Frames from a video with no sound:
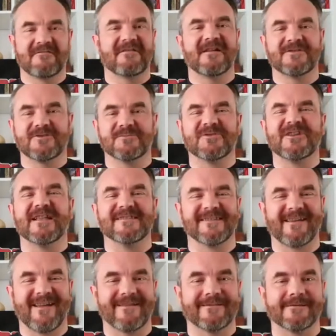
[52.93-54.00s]
Get some scented
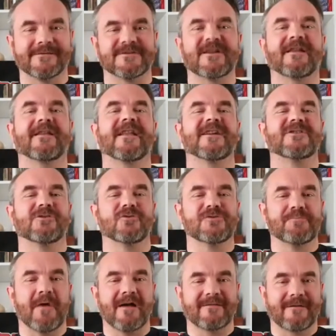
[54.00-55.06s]
candles. Get a nice lush
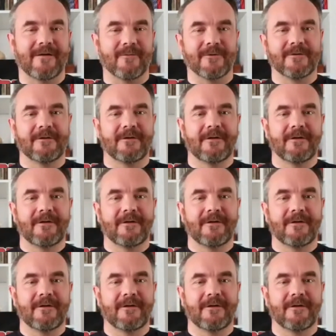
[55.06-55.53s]
bath going.